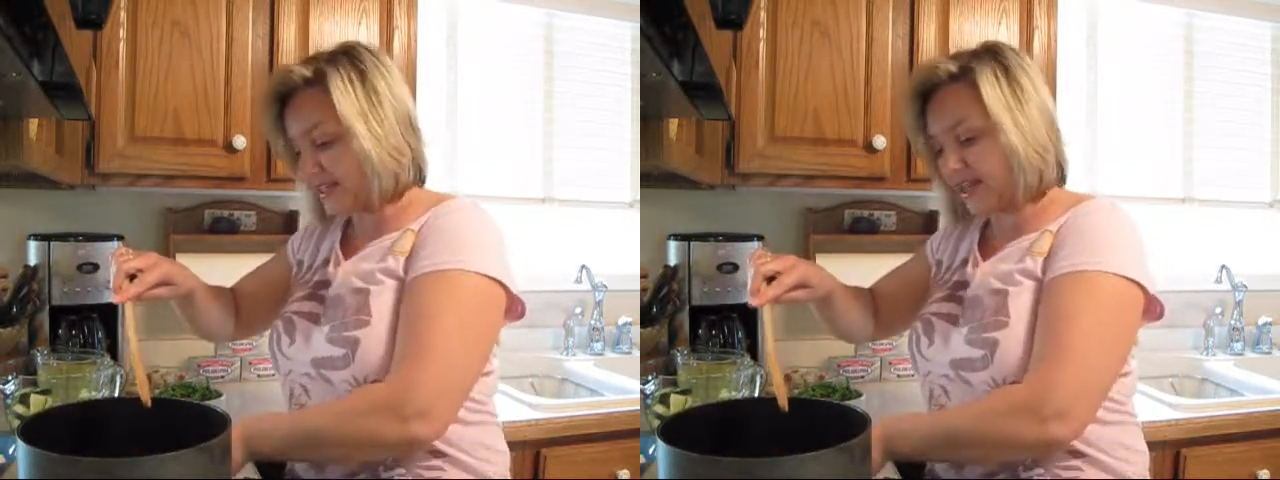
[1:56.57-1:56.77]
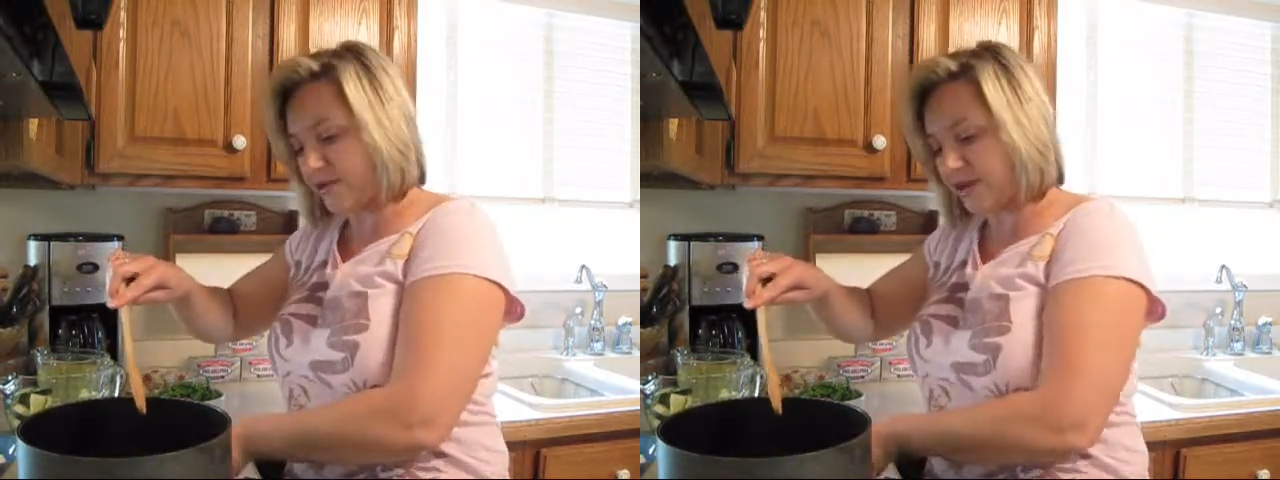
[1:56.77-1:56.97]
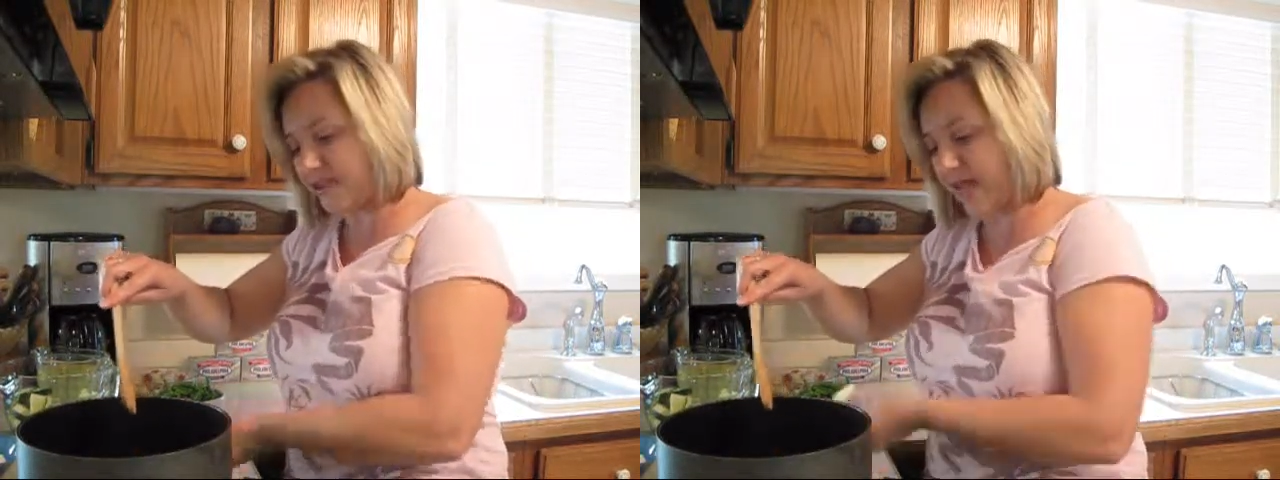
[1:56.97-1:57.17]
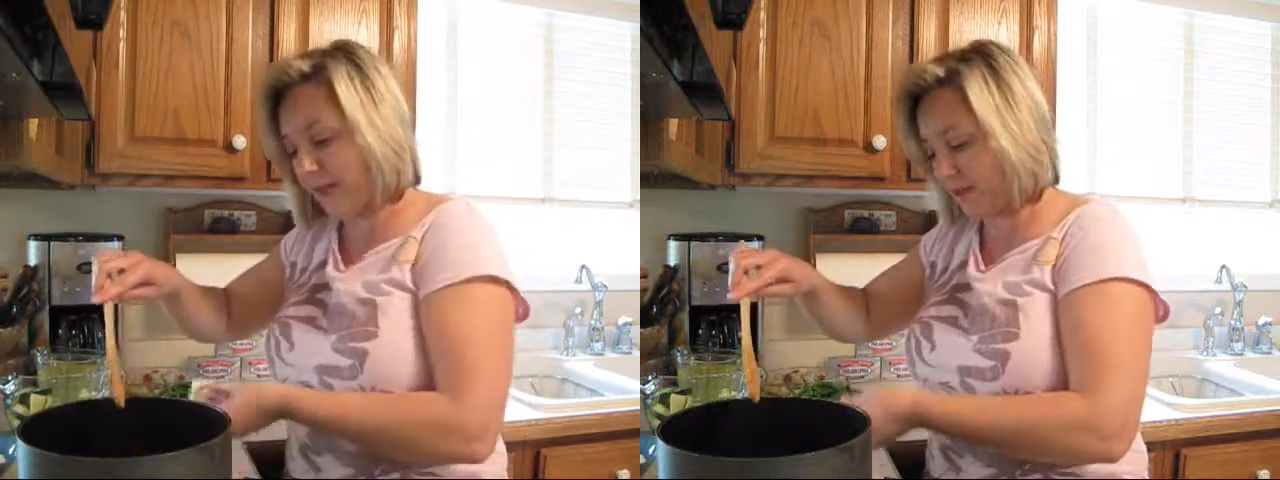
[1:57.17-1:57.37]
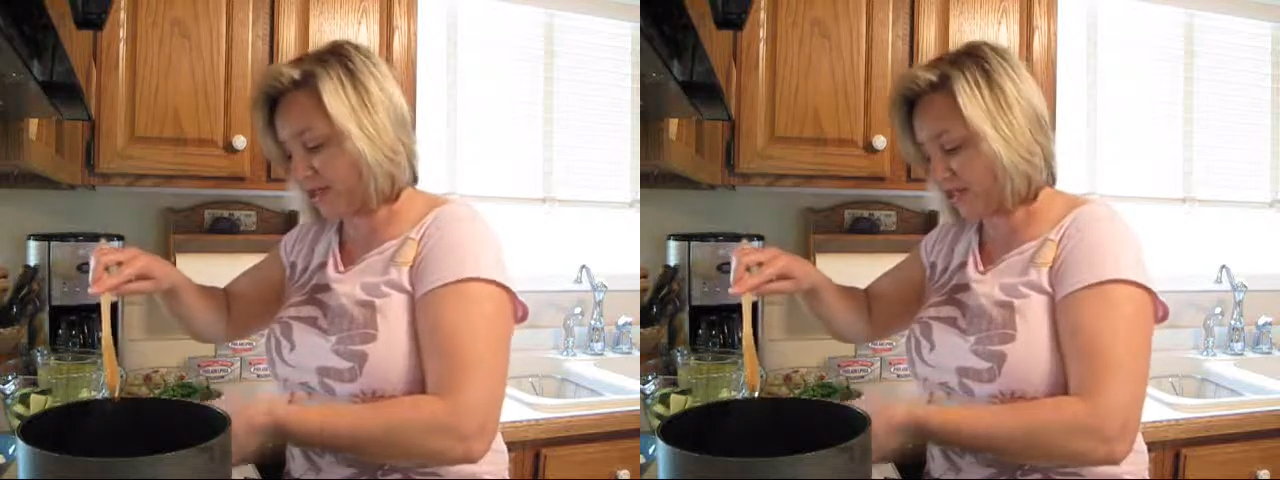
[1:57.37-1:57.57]
so I don't need
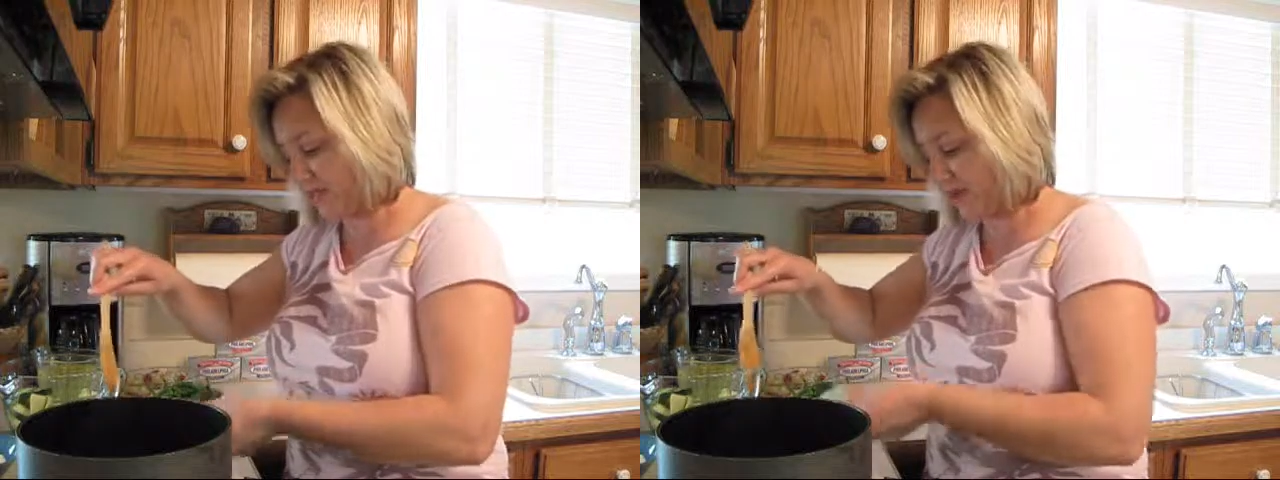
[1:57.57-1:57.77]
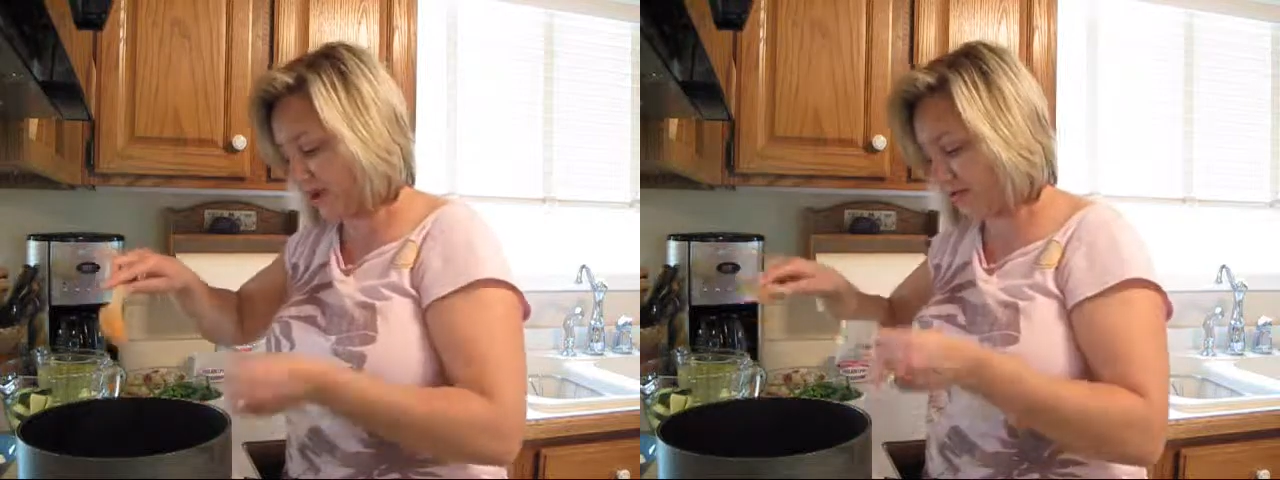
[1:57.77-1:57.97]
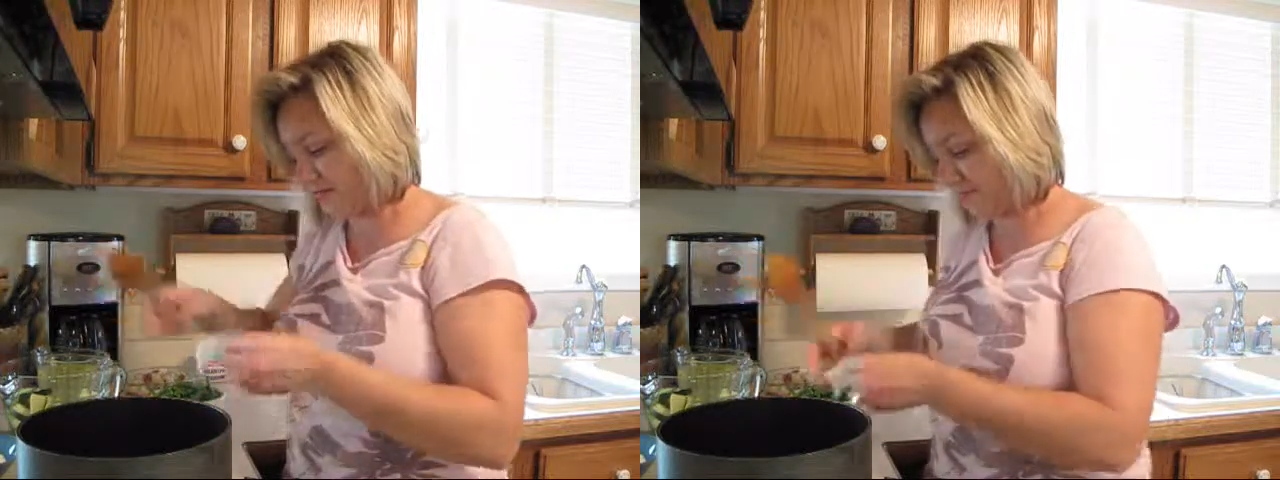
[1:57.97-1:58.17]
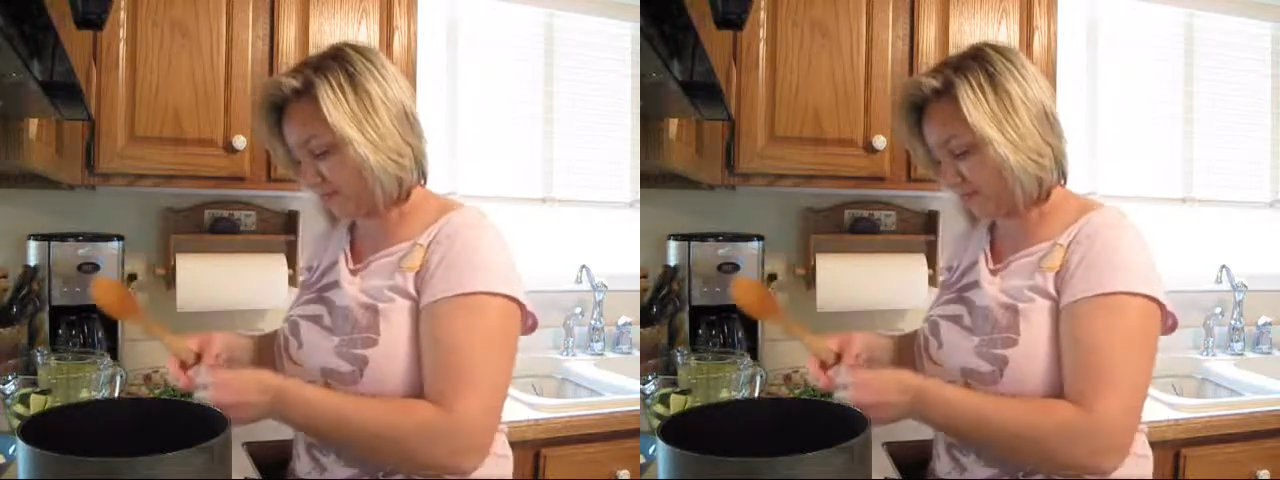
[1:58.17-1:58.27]
that much in there.